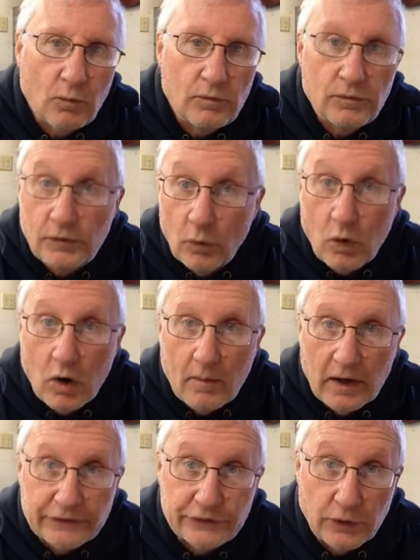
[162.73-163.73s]
the
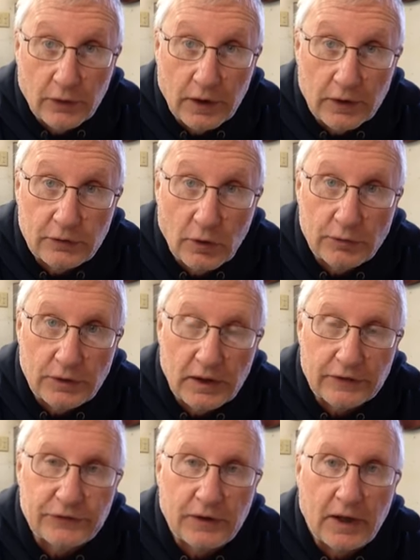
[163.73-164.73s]
Walmart story I told you
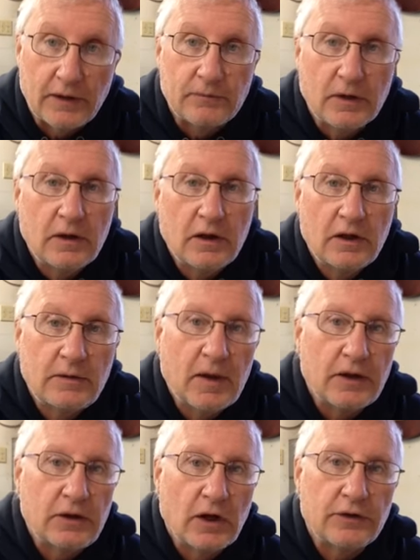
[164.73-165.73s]
yesterday, to
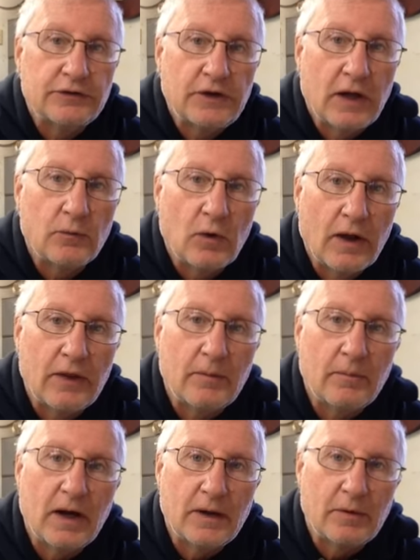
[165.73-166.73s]
make you understand why
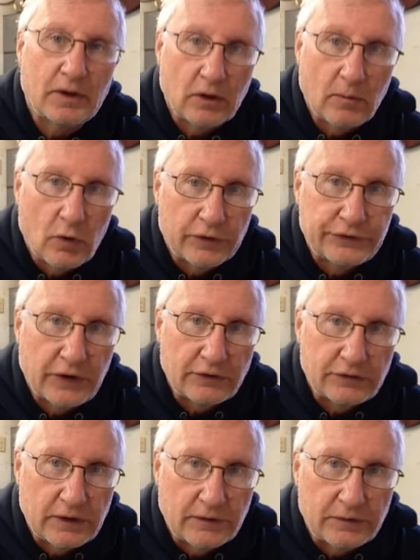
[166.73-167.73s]
that might have been a little more
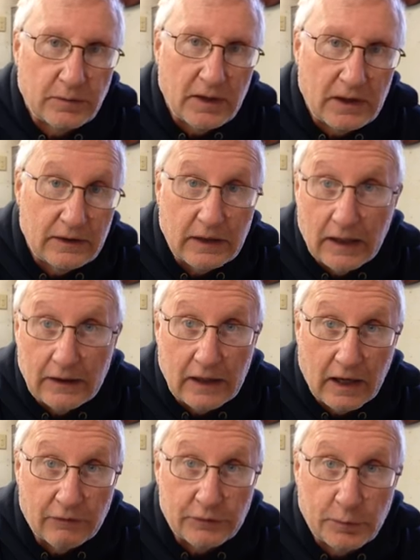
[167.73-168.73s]
sensitive to me than the
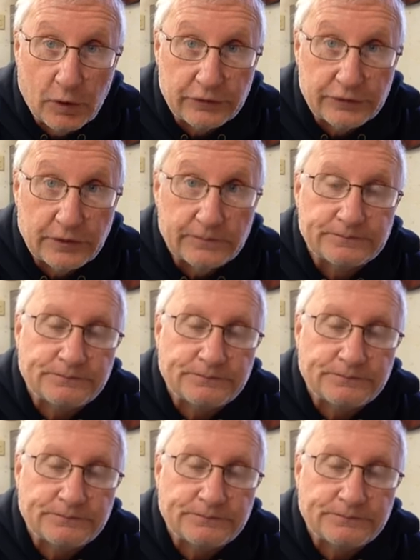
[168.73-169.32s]
average person.